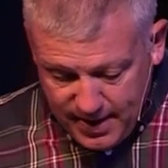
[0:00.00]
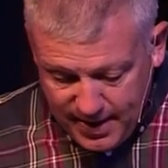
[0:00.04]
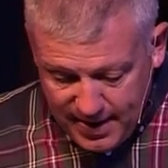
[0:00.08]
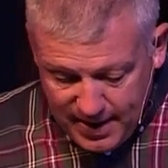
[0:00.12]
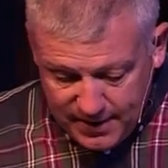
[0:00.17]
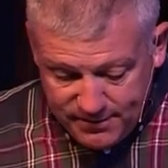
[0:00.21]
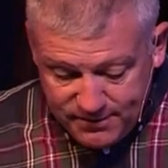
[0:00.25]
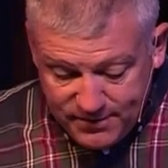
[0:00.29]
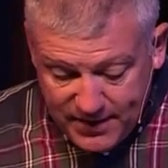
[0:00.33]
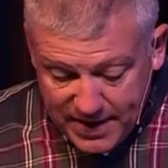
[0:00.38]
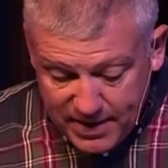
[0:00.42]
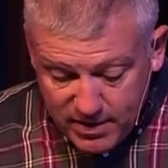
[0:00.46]

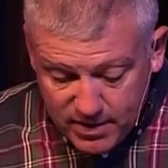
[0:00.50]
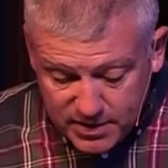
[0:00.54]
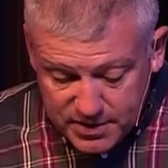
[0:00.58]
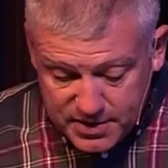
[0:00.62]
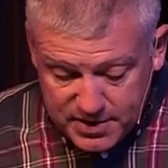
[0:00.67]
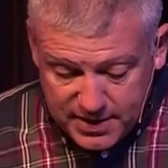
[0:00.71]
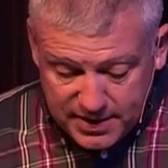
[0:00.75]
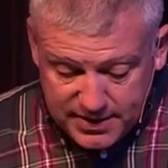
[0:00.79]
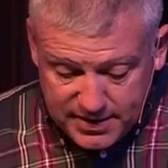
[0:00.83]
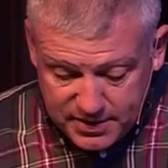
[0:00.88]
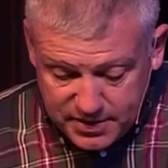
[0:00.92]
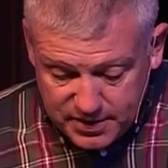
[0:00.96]
And Pharaoh
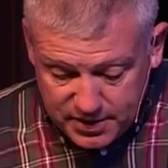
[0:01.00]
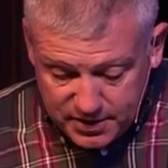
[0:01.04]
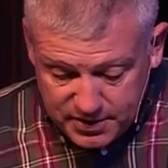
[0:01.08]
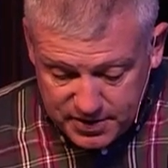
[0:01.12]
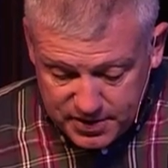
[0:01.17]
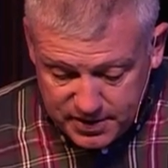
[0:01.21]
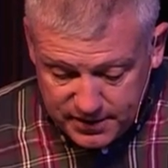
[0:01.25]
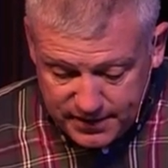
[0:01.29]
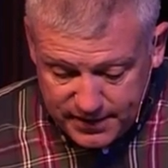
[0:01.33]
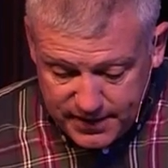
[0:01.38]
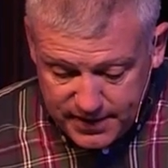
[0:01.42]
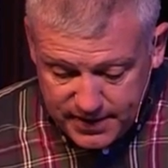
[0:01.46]
said to
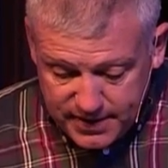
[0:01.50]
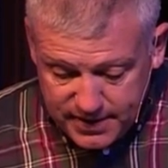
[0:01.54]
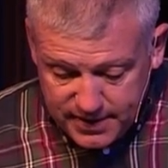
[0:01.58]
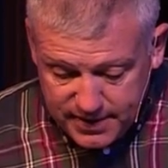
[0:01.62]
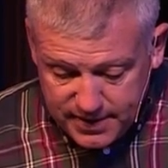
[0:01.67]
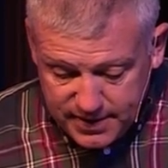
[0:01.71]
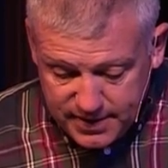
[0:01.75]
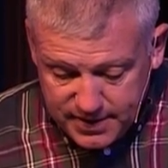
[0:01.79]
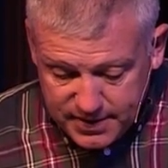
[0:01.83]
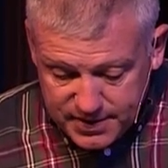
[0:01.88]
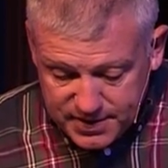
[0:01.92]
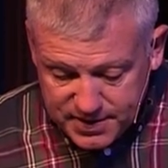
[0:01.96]
Joseph,
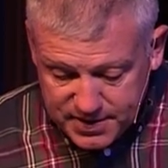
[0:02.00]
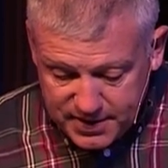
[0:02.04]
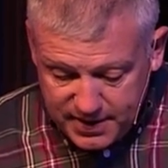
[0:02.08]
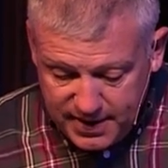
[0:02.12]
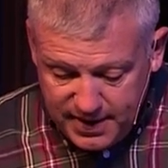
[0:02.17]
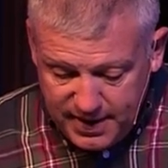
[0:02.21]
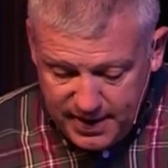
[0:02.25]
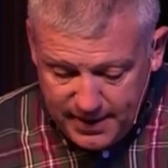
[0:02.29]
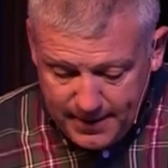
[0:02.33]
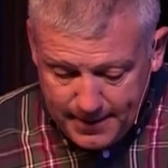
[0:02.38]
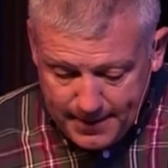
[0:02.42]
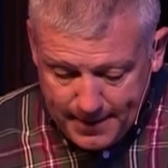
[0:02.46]

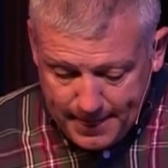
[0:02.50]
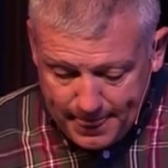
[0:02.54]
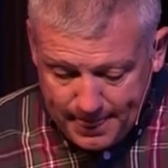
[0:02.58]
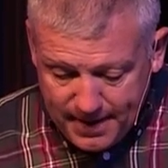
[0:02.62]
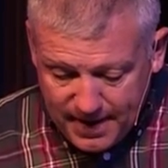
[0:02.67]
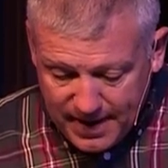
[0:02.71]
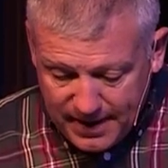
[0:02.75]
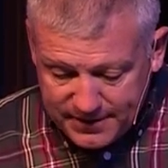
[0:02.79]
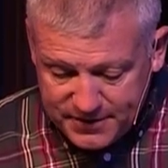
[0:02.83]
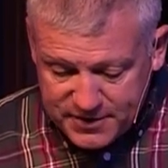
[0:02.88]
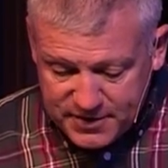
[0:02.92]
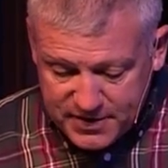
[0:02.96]
see,
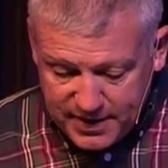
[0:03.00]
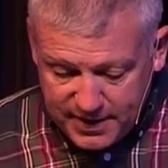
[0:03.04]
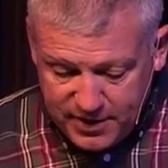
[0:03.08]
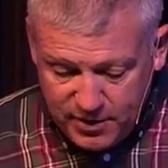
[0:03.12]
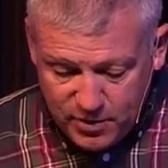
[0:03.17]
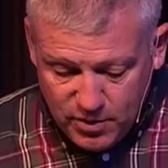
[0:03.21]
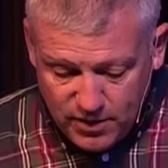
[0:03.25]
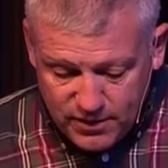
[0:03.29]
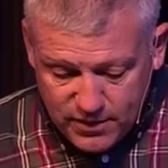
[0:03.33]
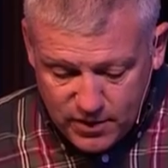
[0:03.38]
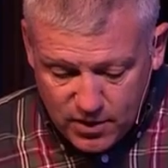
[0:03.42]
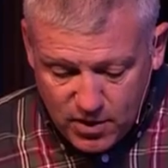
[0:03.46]
I've set
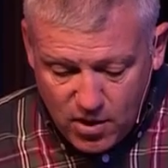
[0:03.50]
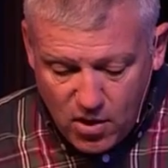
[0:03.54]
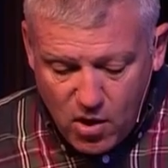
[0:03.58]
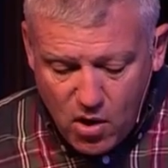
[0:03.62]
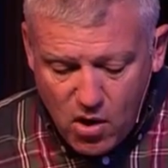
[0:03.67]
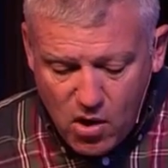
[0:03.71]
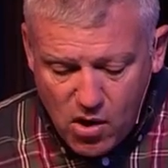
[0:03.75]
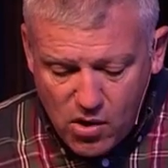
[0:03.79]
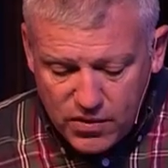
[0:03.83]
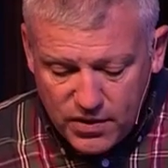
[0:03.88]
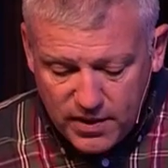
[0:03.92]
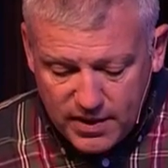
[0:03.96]
you over
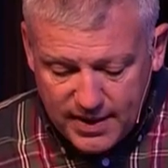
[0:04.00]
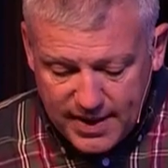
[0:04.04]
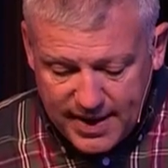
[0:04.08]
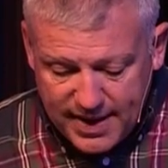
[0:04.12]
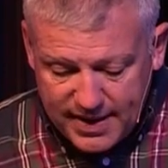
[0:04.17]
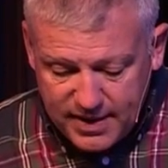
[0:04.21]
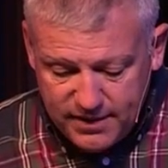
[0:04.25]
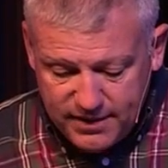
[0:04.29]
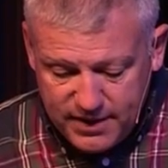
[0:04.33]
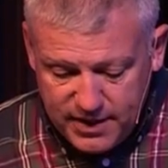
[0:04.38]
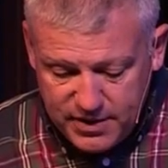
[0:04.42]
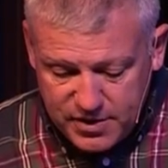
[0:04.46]
all the
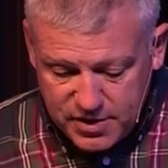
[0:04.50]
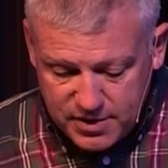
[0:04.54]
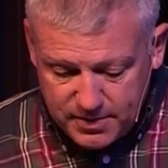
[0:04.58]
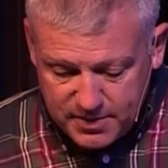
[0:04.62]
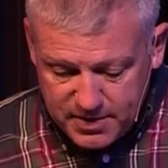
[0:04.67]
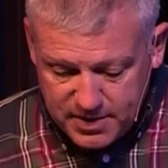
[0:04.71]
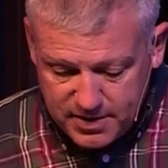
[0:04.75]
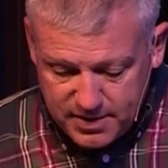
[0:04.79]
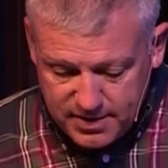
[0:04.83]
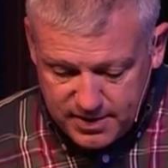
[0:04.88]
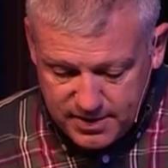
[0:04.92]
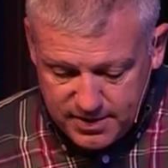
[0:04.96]
land of
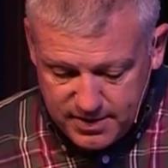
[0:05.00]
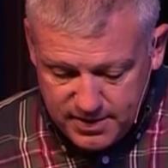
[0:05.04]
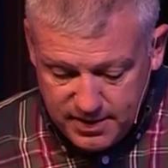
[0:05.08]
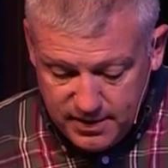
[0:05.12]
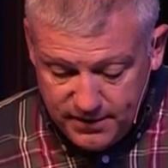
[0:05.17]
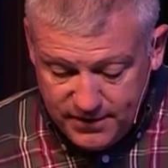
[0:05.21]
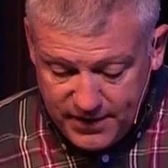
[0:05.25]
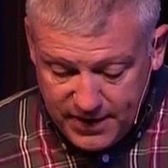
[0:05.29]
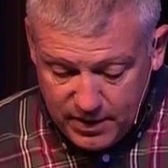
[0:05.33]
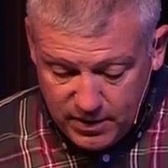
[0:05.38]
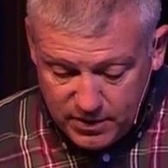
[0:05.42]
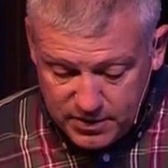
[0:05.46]
Egypt. Then
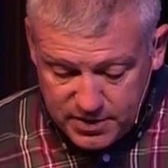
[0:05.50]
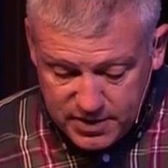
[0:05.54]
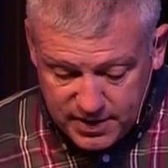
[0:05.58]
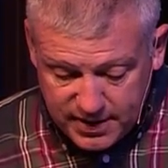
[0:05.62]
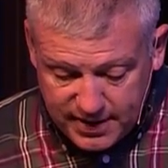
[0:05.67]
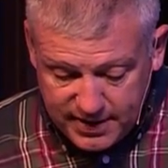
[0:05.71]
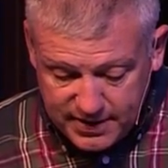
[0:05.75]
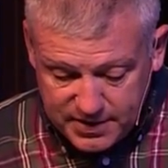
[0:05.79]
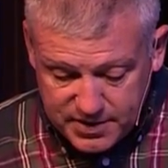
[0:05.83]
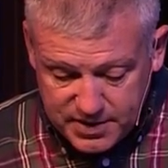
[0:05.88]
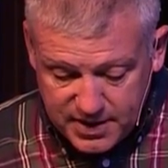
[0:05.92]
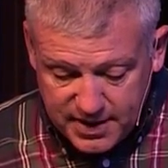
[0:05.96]
Pharaoh took
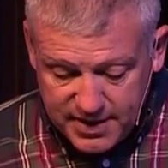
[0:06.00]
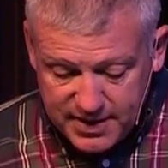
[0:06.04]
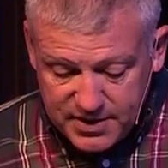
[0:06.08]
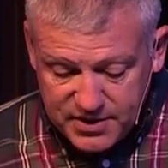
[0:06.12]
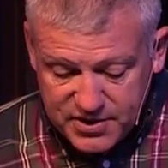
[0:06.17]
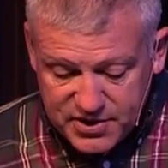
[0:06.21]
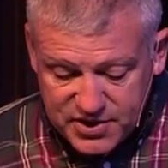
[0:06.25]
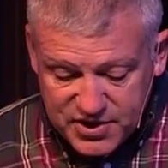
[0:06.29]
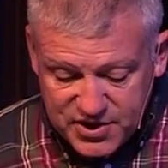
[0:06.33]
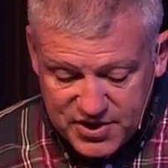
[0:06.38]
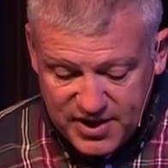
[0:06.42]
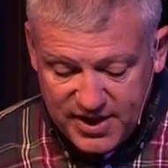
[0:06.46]
his
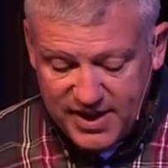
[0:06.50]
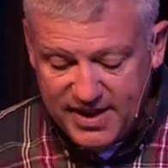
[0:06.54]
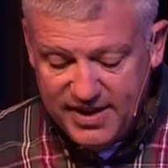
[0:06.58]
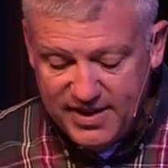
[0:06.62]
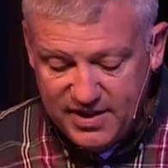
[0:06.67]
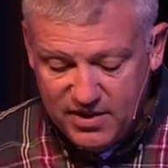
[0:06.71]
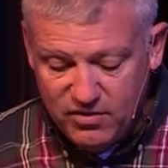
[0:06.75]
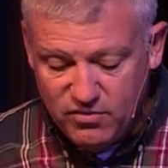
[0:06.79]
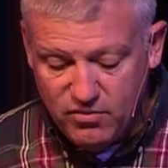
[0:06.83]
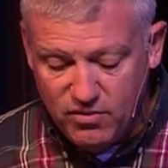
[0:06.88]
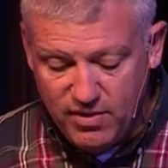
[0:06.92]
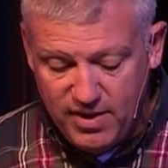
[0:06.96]

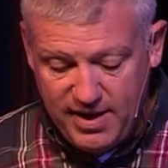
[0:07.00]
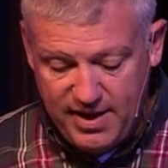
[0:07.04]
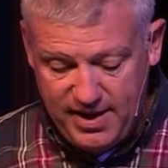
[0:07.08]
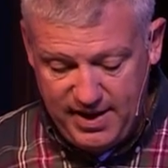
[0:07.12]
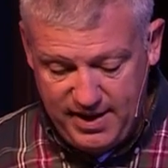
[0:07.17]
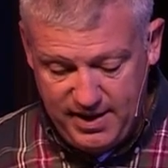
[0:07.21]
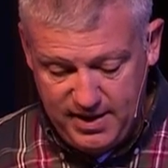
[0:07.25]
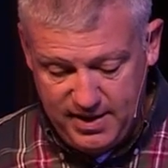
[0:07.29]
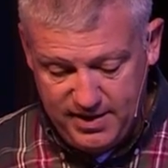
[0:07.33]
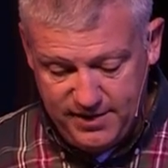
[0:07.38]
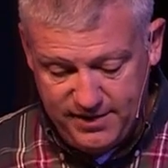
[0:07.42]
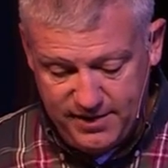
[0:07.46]
signet
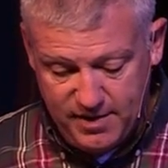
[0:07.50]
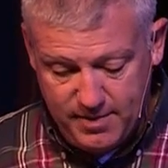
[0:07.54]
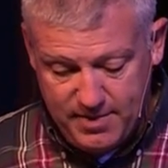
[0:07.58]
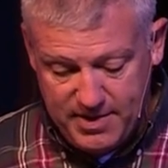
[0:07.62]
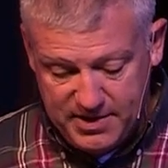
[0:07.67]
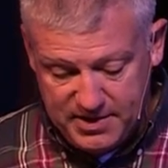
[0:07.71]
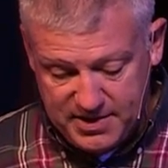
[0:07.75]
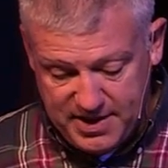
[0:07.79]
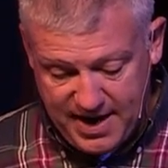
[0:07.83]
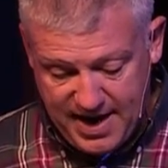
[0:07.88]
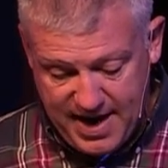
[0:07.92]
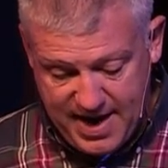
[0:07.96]
ring from
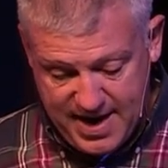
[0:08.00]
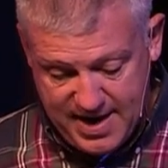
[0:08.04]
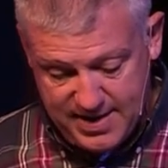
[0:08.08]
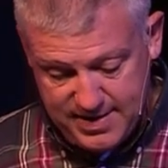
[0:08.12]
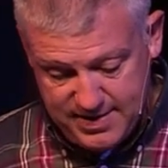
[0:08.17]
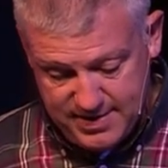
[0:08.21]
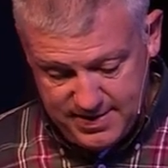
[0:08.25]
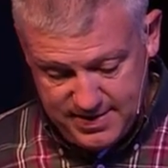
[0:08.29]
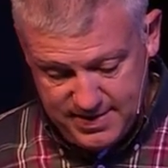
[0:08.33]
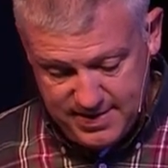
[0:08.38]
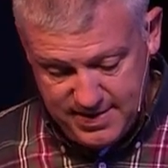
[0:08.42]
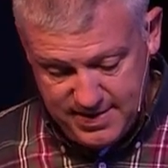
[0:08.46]
his hand,